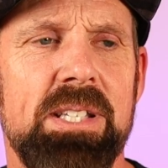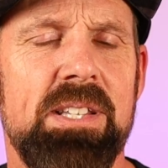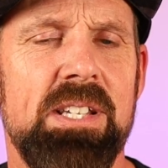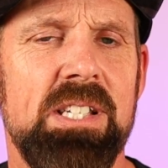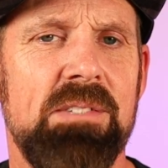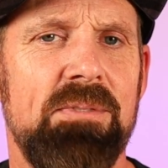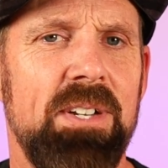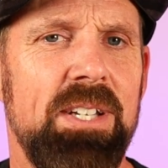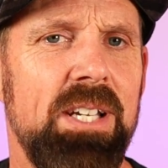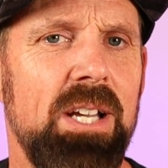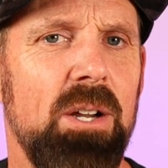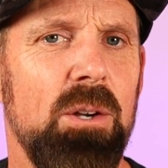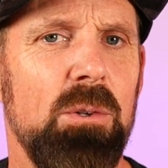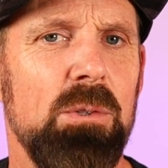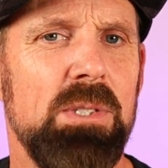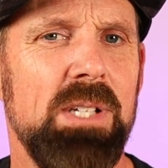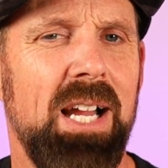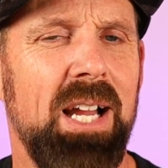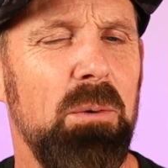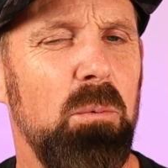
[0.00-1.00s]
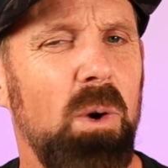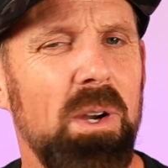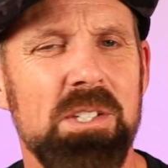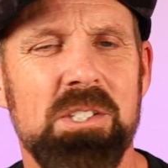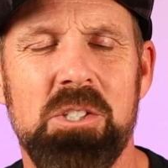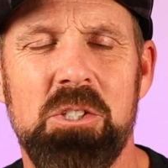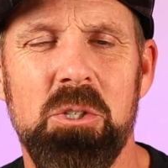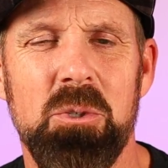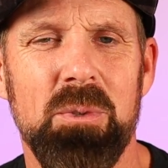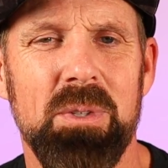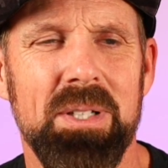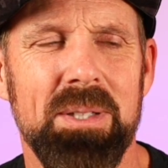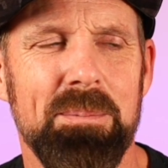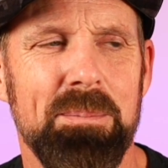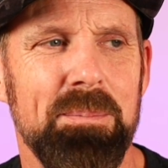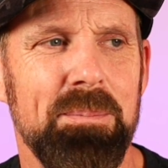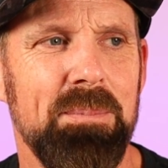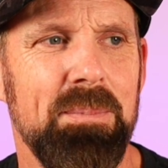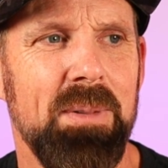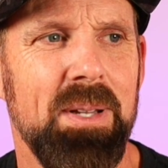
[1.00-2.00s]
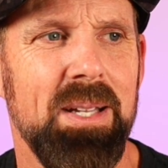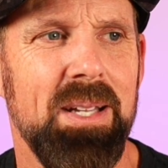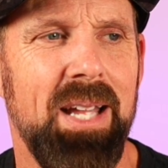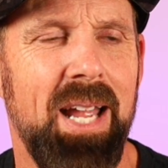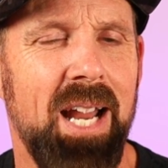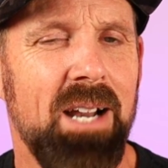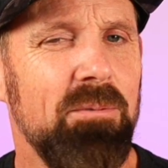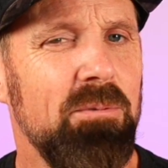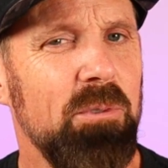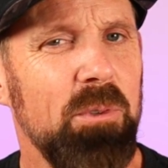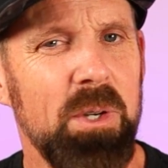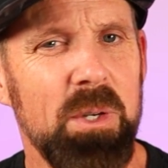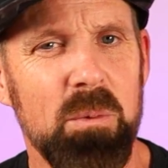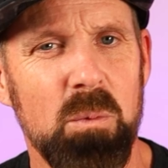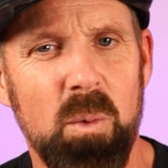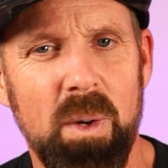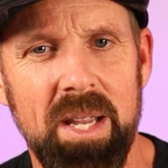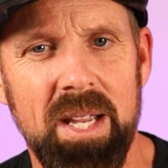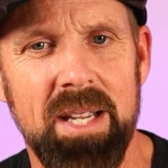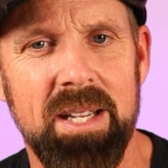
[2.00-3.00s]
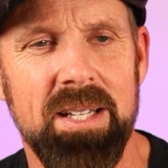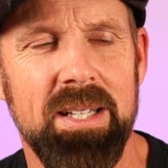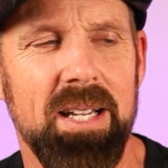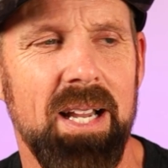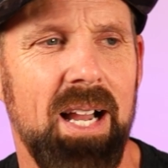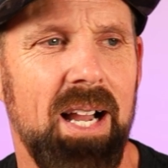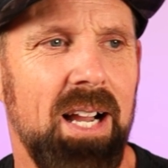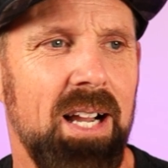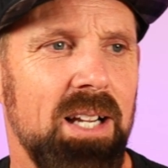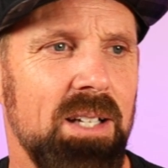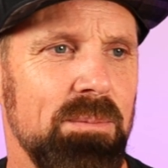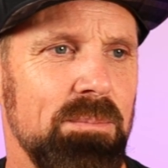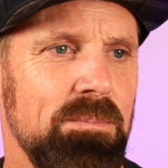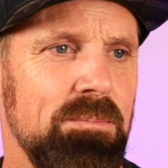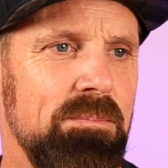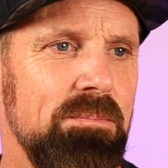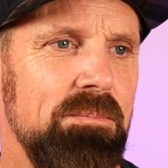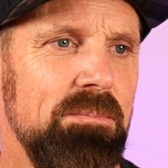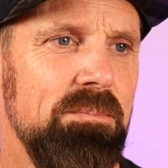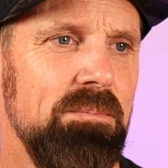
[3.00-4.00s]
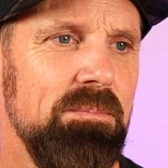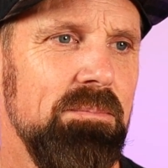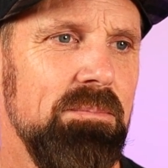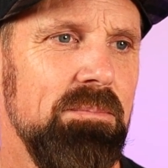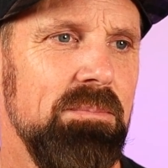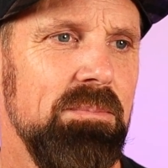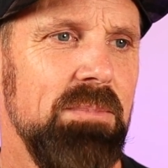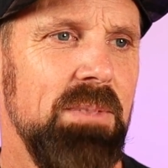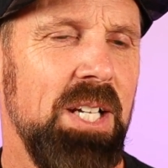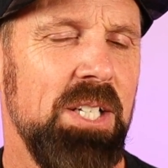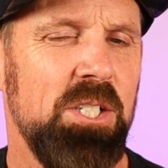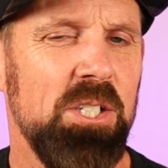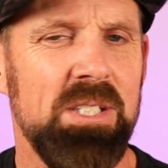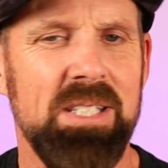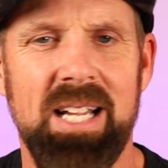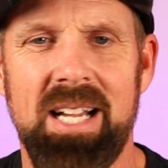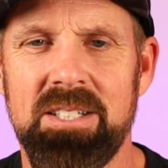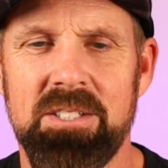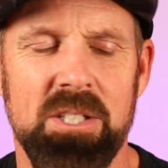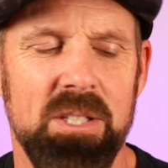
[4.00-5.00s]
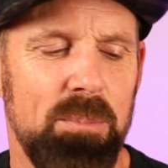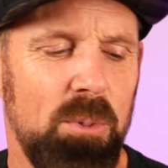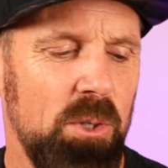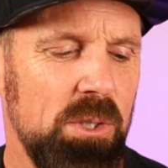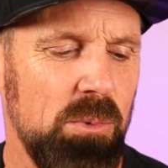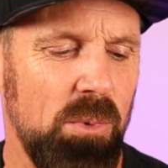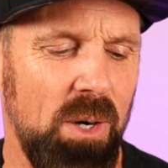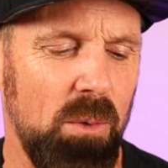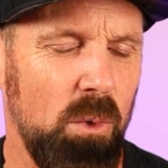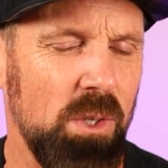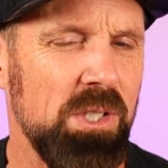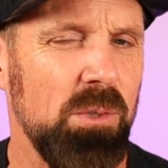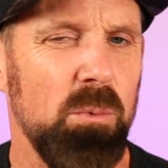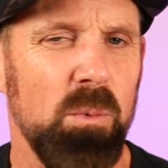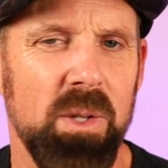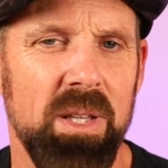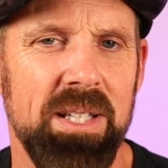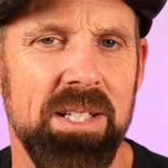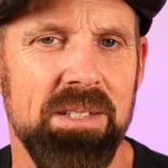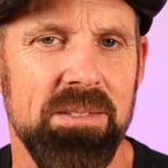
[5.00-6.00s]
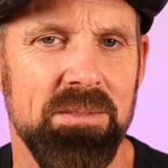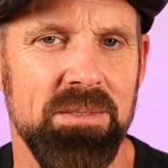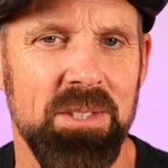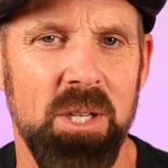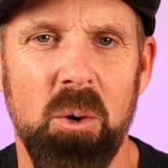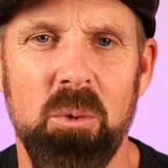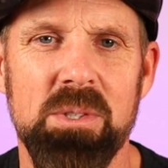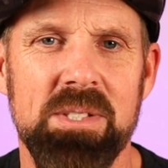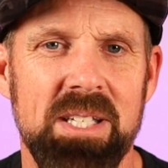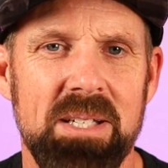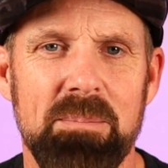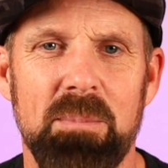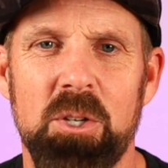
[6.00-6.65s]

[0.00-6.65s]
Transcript: of these videos, I was doing them every week. It just got to the point where I wasn't really noticing